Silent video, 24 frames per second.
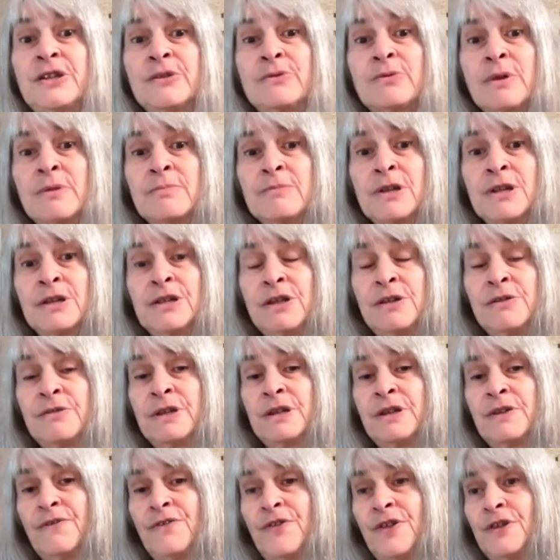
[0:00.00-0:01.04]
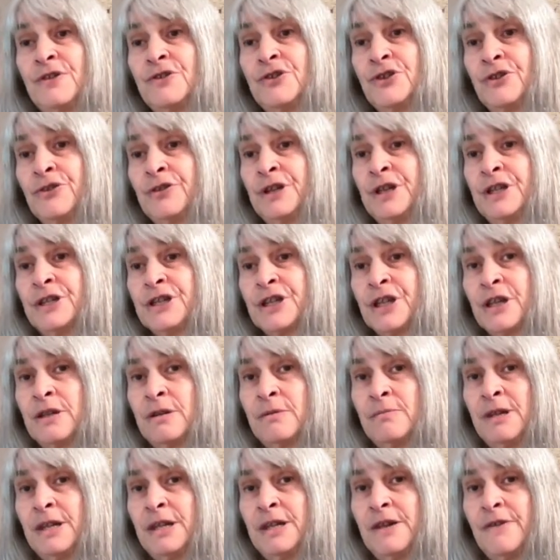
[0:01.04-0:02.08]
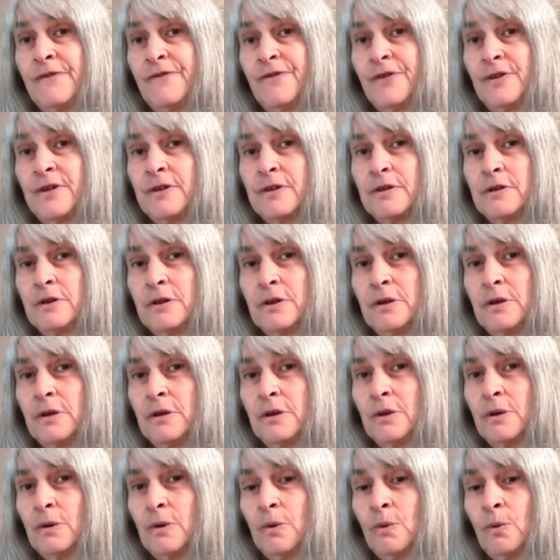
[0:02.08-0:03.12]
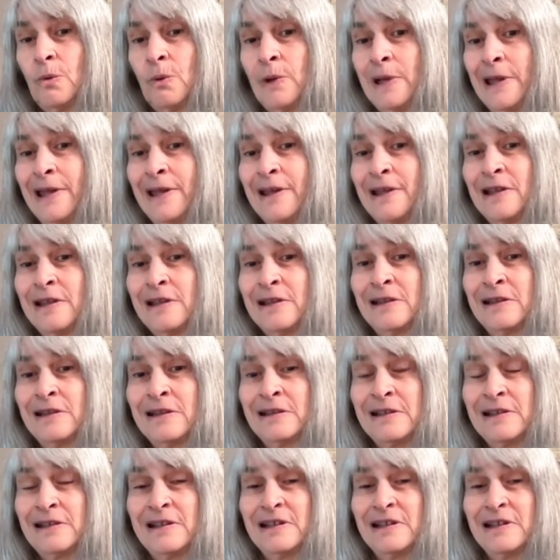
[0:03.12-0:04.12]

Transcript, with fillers: is what I'm going to do in the future and it's going to be different. Well,